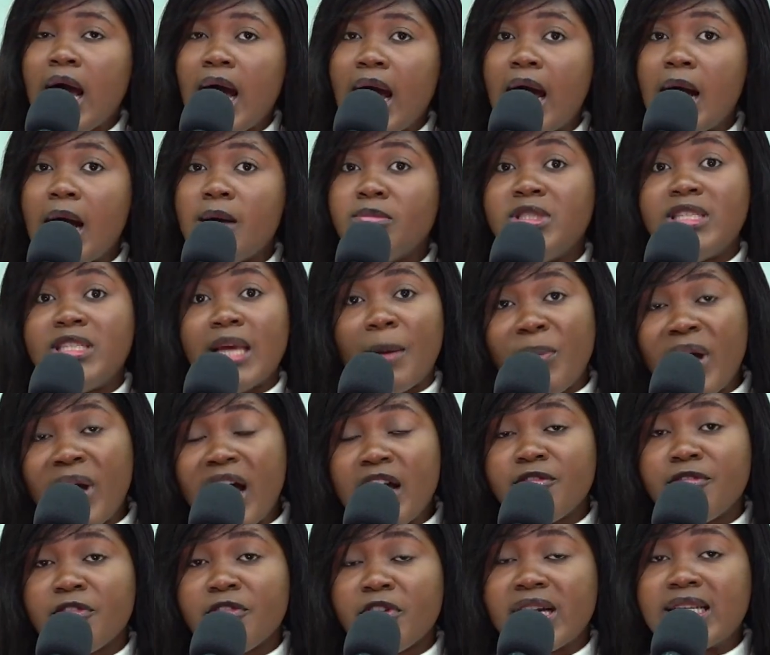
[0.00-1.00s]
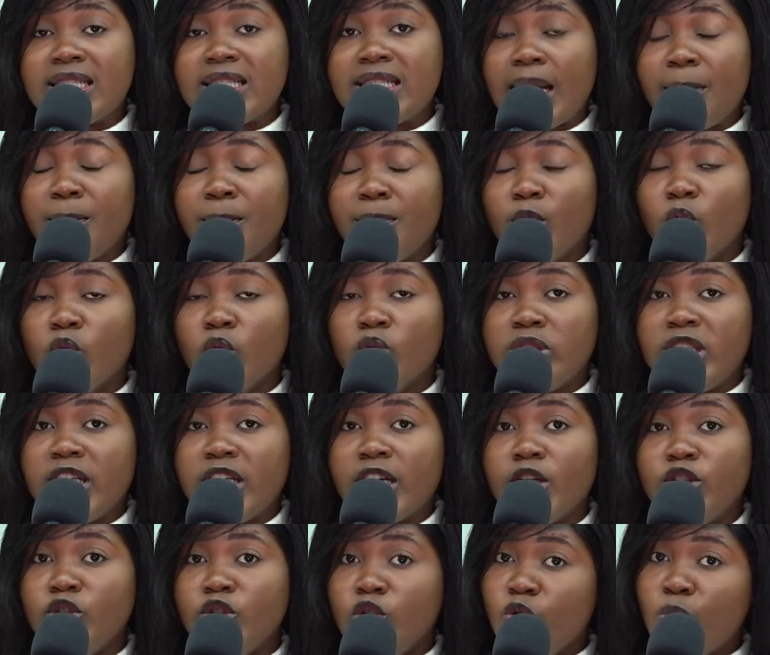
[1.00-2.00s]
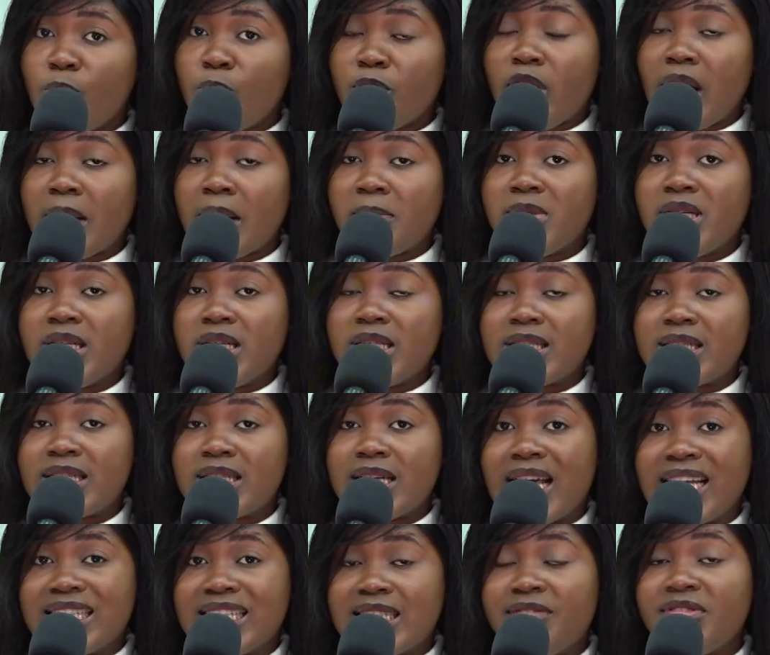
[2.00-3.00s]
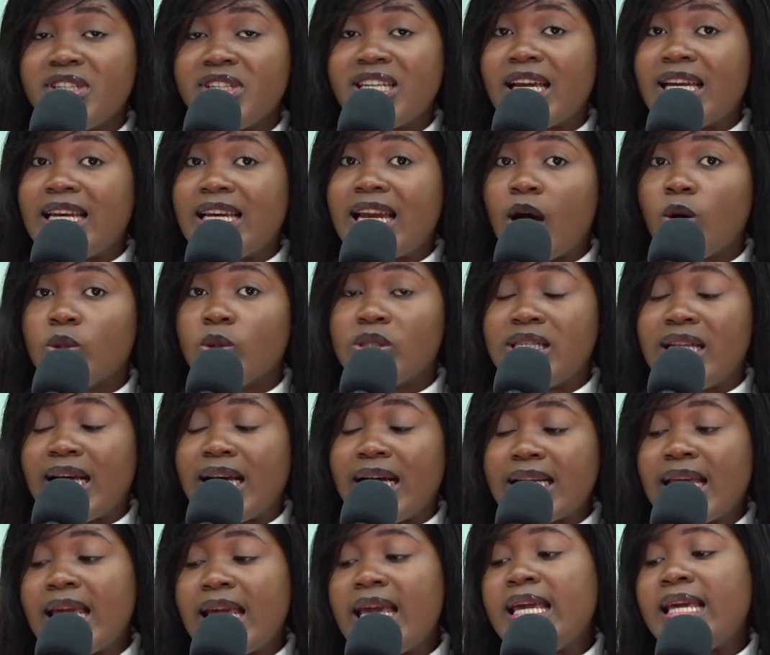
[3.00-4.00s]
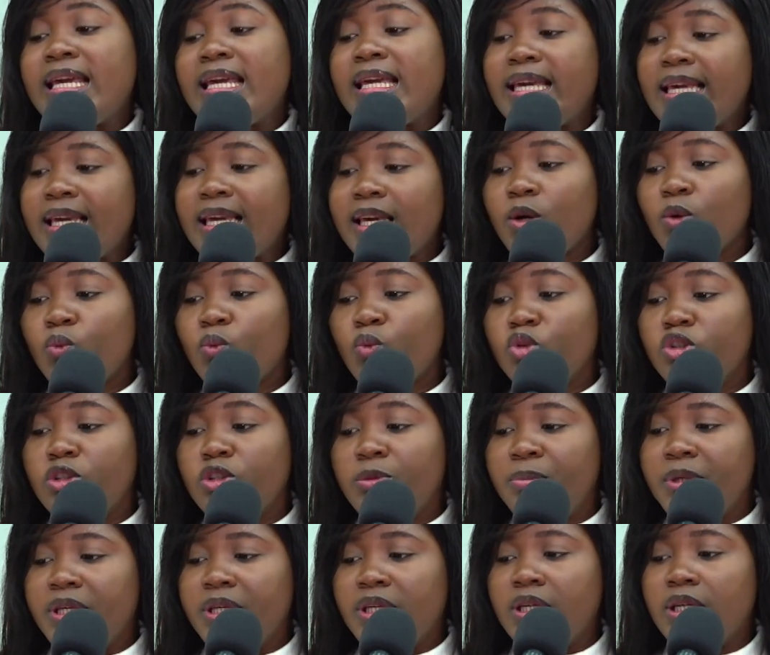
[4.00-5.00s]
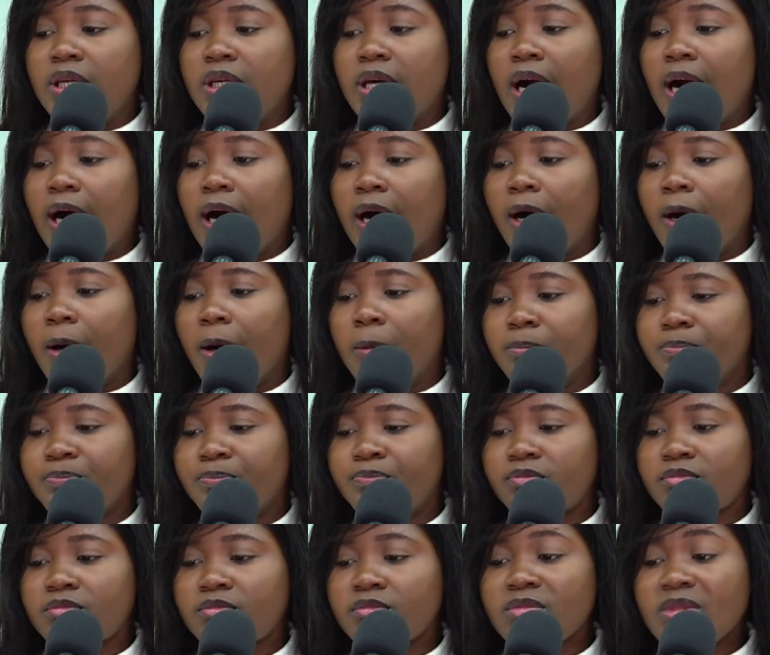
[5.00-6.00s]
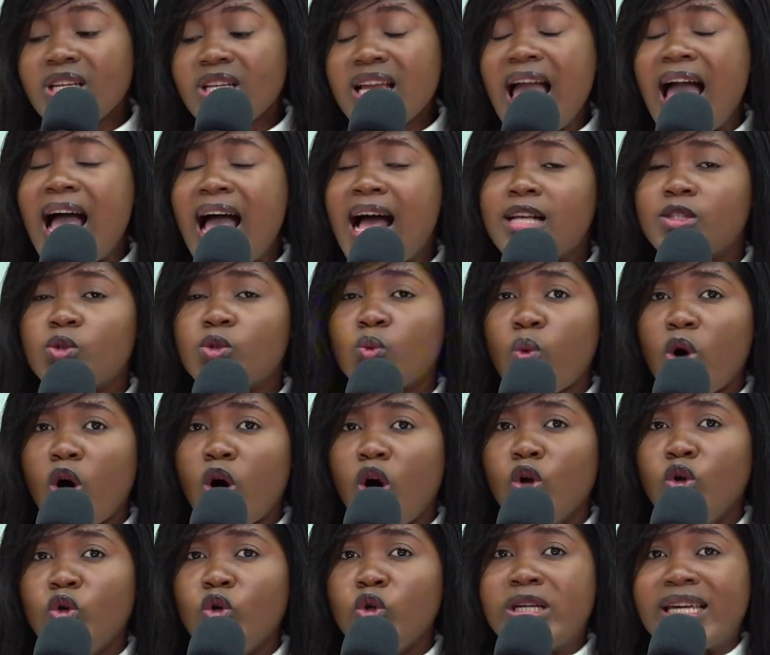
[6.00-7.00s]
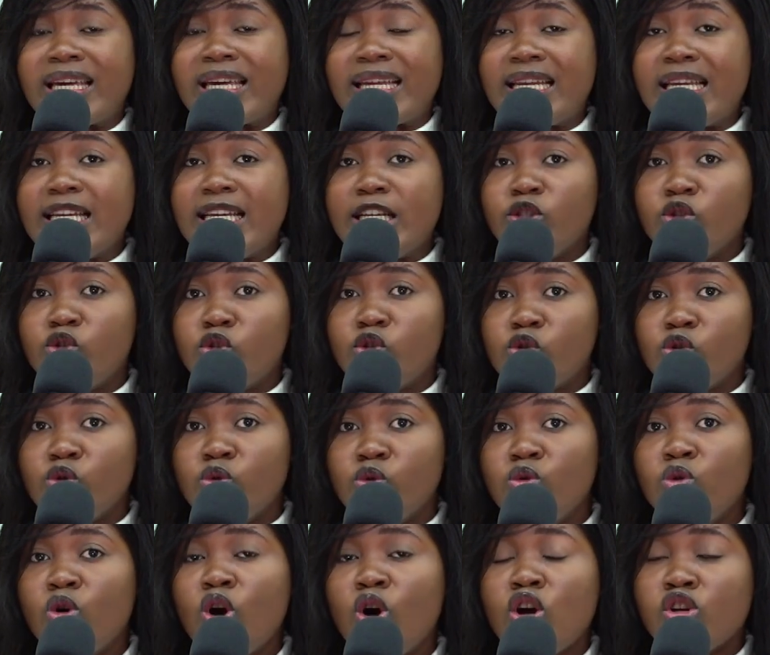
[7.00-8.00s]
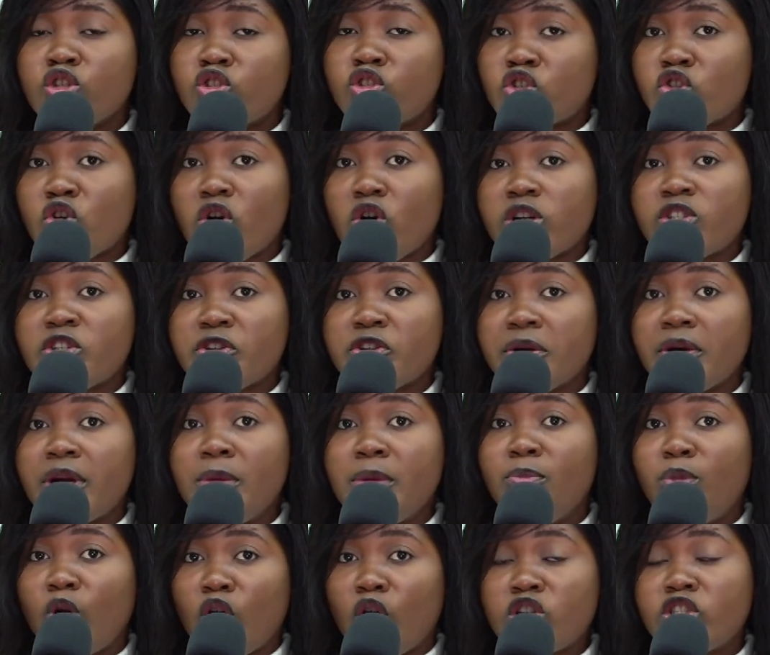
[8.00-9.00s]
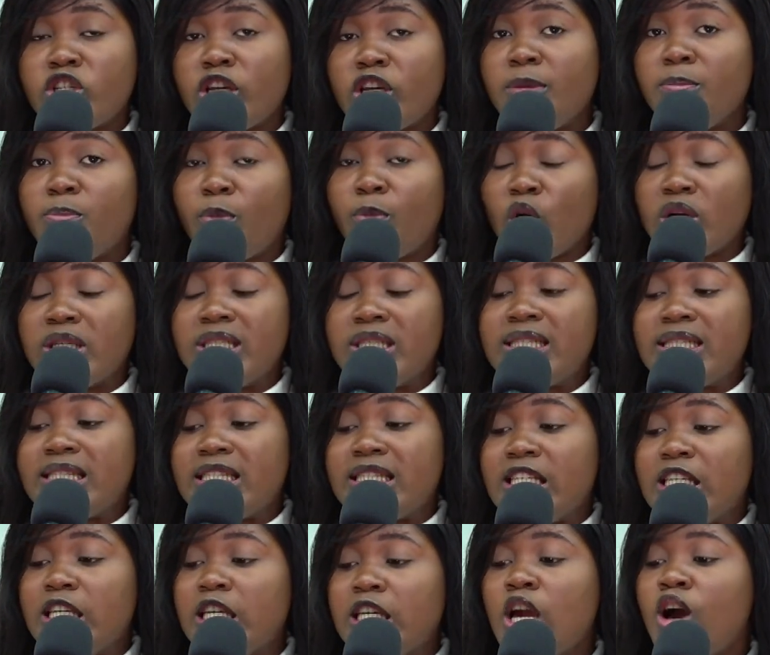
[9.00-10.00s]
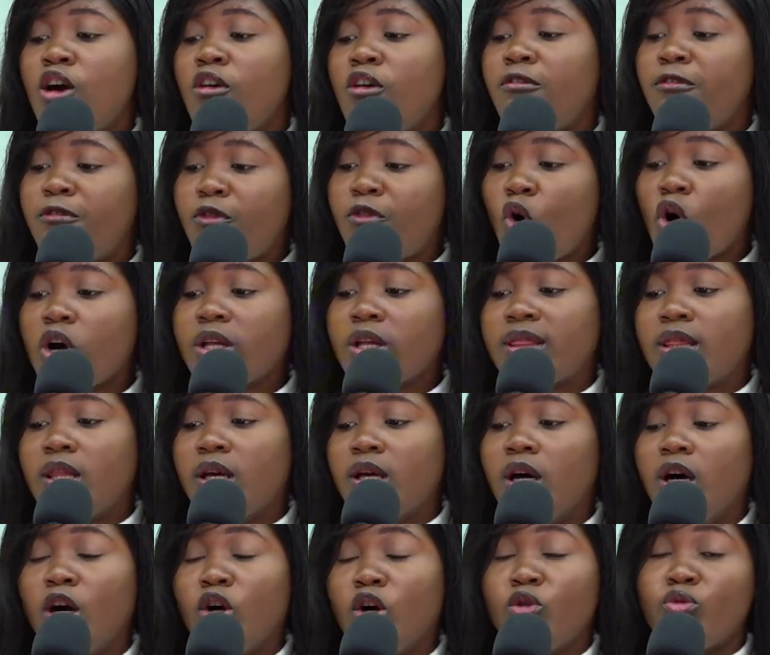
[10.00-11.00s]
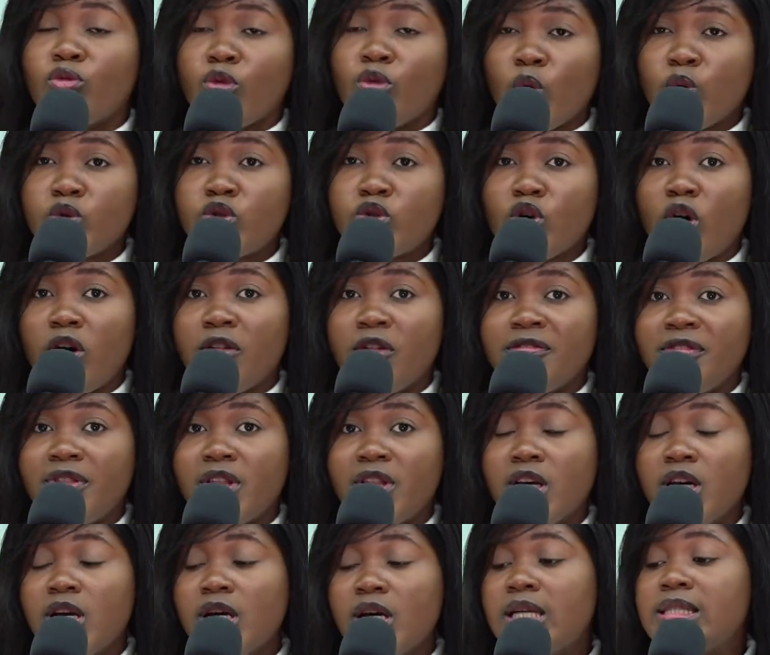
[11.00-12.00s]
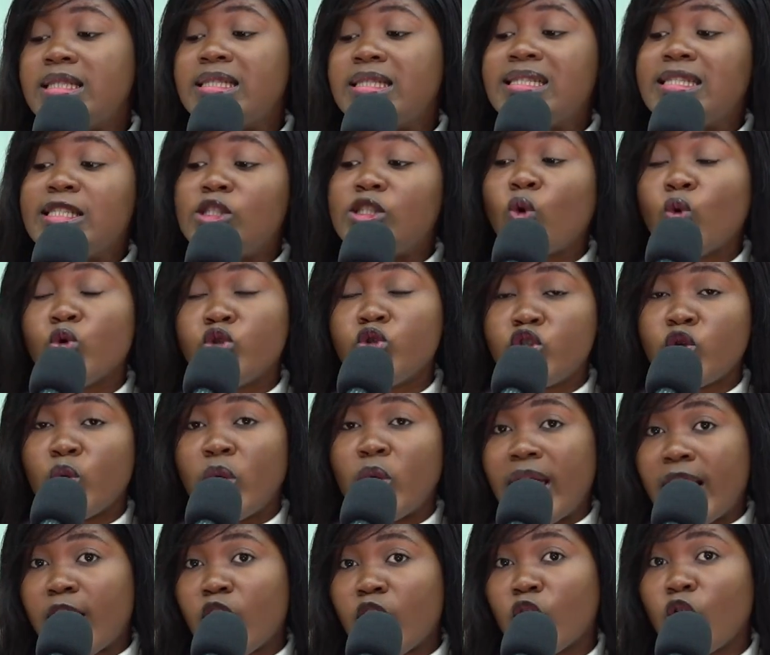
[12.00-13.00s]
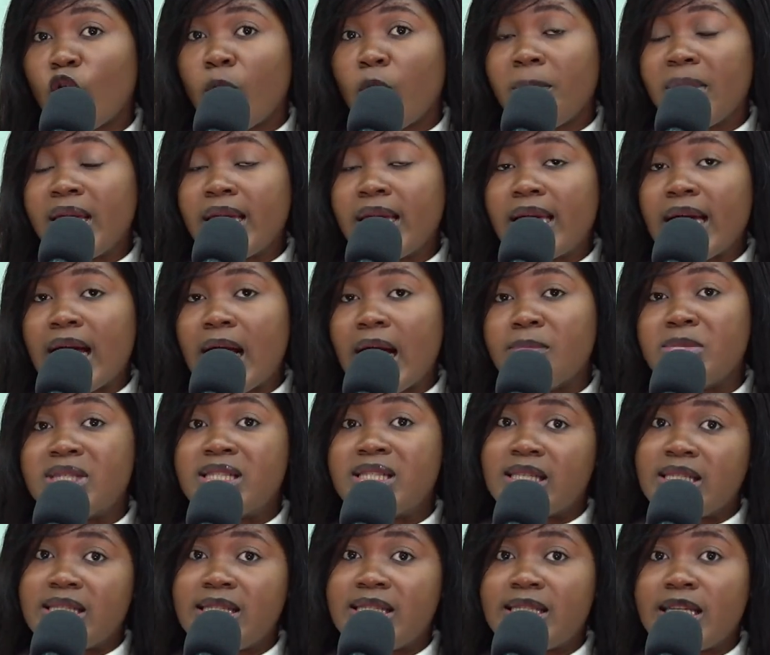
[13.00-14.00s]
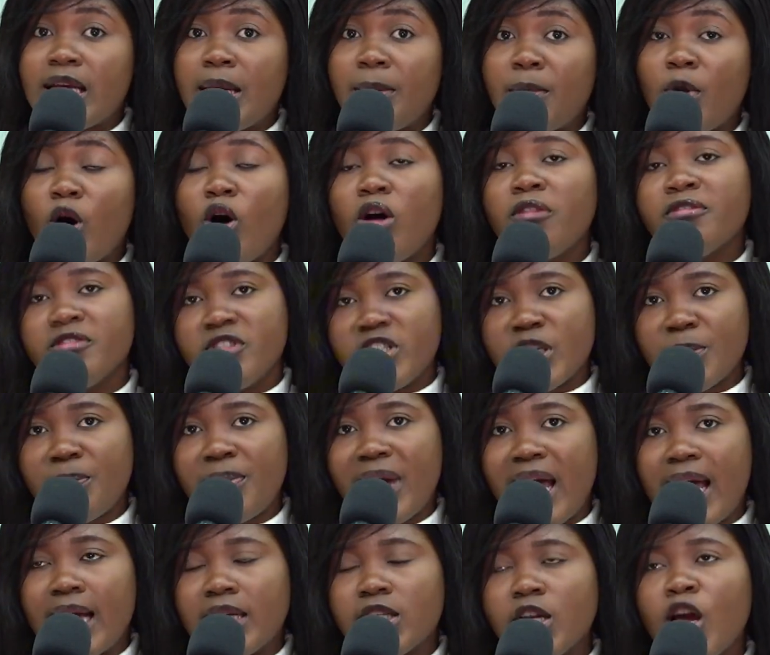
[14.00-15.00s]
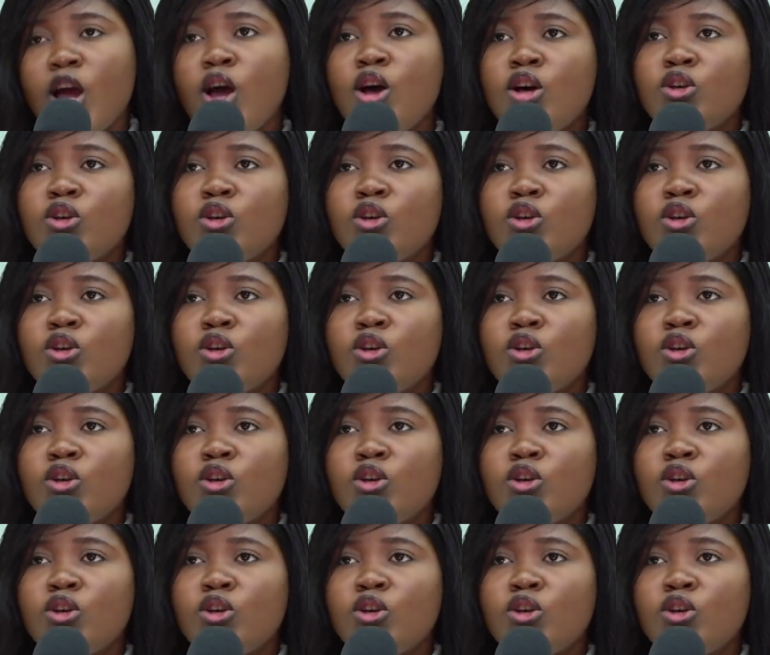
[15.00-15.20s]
Japan, for example, their new prime minister has even announced that he would be as well looking into structuring blockchain policy for the growth of the socio-economic system of Japan.